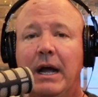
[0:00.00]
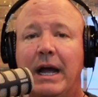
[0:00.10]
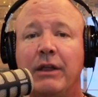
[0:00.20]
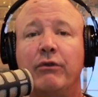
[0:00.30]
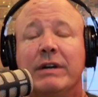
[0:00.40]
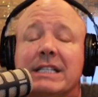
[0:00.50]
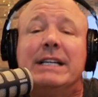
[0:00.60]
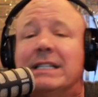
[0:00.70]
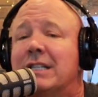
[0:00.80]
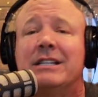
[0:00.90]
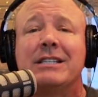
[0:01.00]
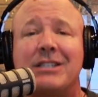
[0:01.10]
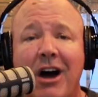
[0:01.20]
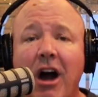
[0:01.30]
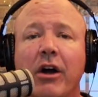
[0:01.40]
And the reason is because
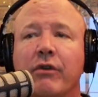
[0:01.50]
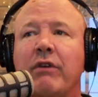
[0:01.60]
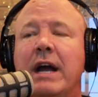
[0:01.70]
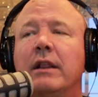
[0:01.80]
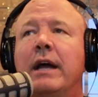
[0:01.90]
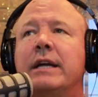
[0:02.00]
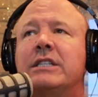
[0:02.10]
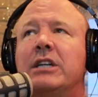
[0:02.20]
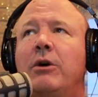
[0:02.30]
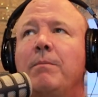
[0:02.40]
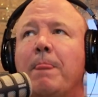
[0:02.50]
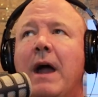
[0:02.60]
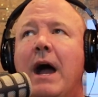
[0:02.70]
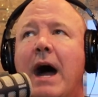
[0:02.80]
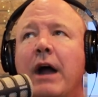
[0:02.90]
it's hard, right? Like, so
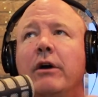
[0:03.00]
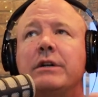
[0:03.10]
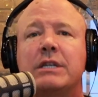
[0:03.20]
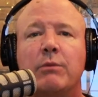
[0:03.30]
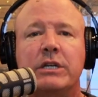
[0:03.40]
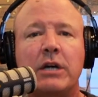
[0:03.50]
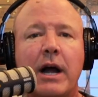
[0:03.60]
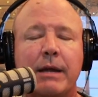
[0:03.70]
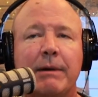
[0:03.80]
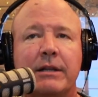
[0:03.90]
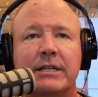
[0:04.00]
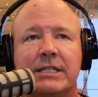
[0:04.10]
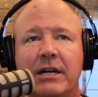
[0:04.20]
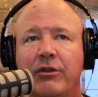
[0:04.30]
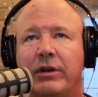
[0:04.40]
I heard someone talking about
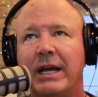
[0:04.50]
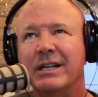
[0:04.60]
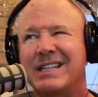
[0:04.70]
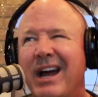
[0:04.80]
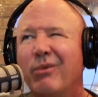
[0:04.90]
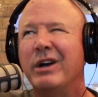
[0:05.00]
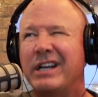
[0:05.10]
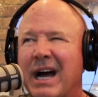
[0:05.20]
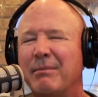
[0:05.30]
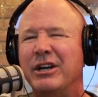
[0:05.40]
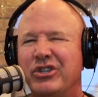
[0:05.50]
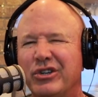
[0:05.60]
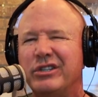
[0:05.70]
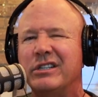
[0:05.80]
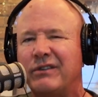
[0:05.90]
this the other day, and it's kind of what got my
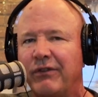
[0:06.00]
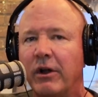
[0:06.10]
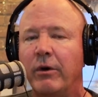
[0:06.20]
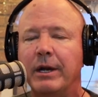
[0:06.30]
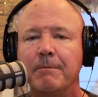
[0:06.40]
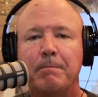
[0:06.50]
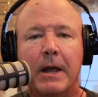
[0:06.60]
juices flowing.